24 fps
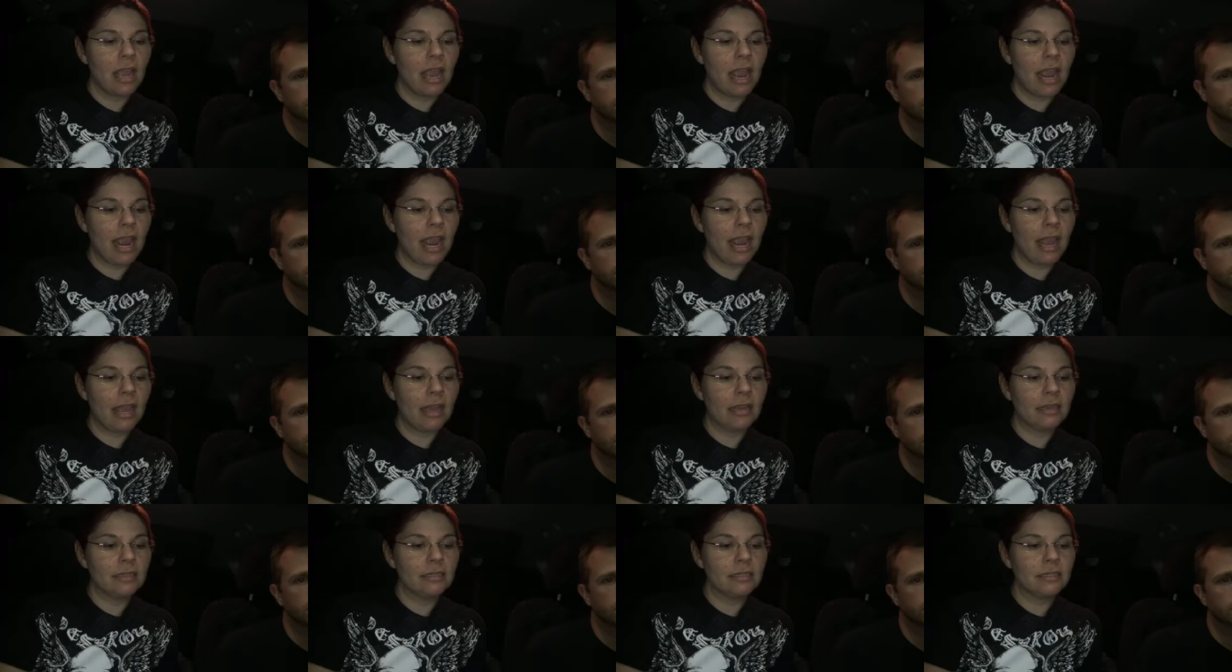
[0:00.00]

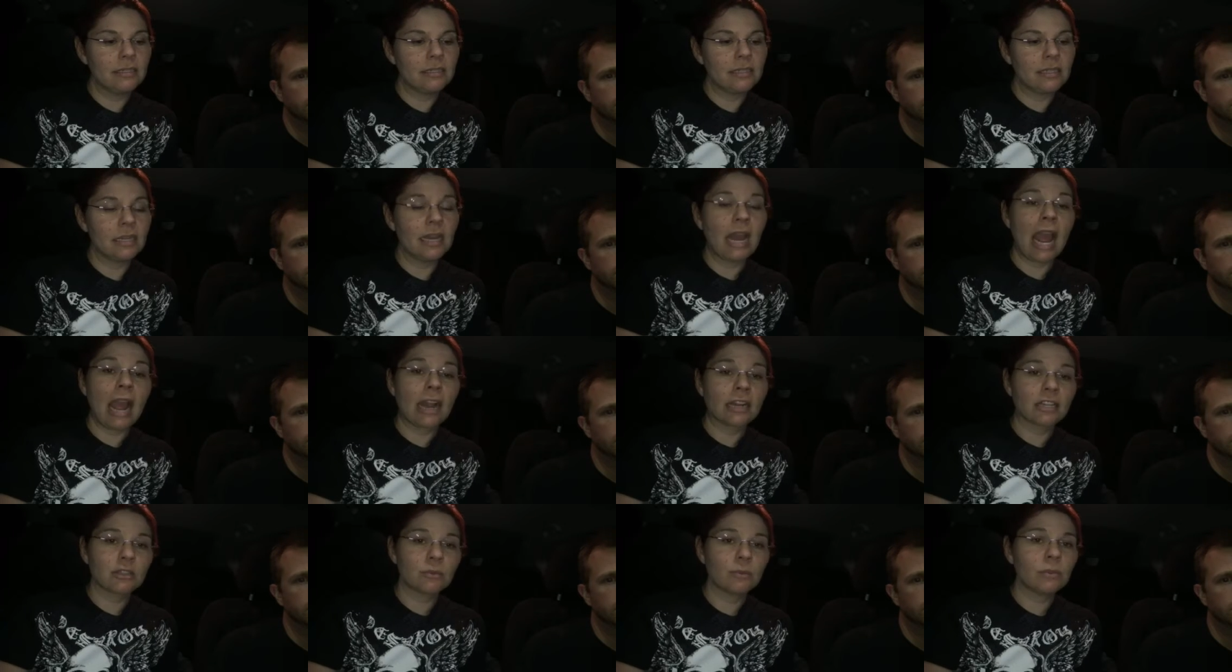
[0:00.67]
And an
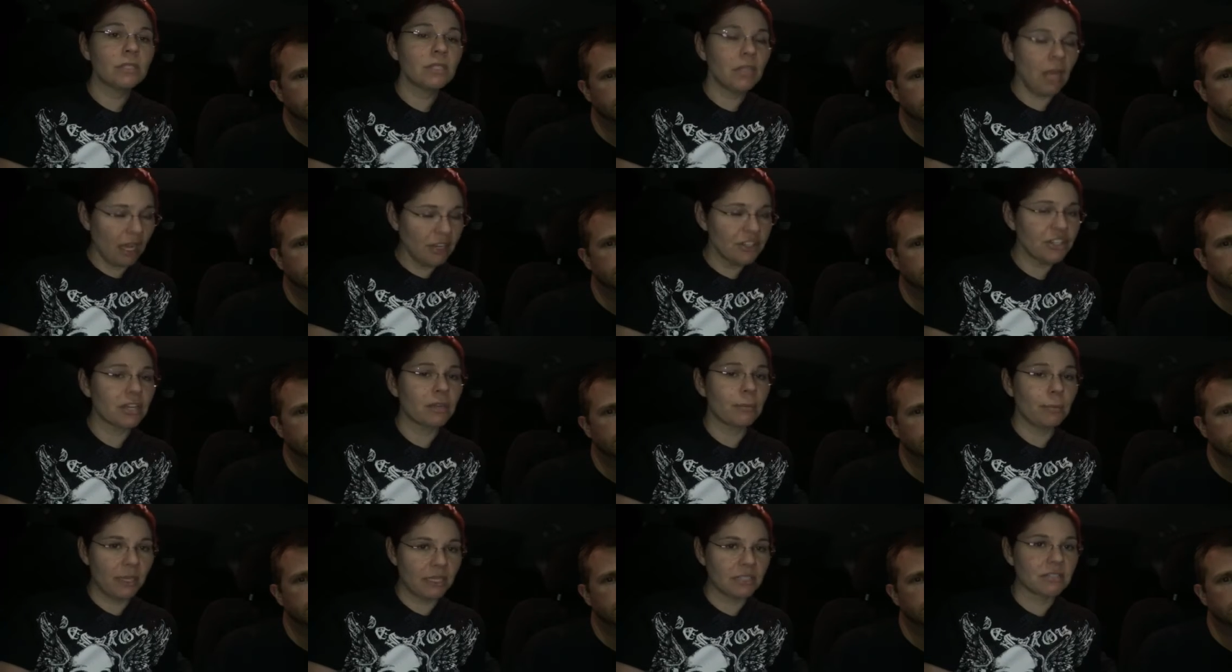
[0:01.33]
actual
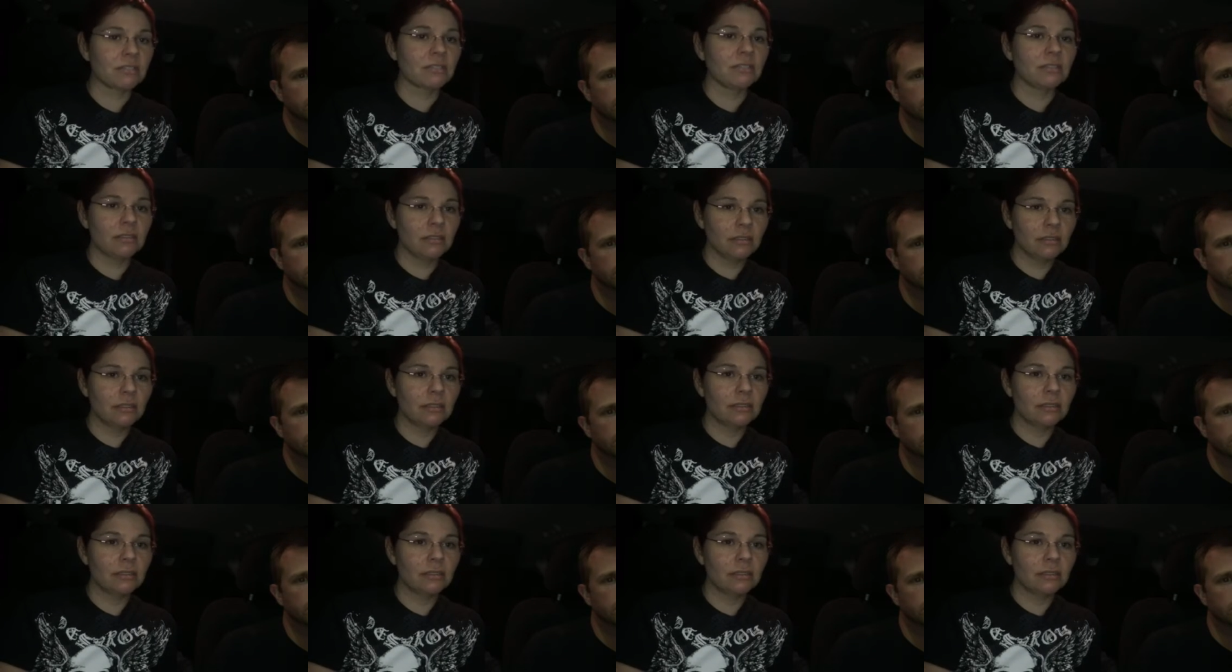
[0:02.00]
logic puzzle.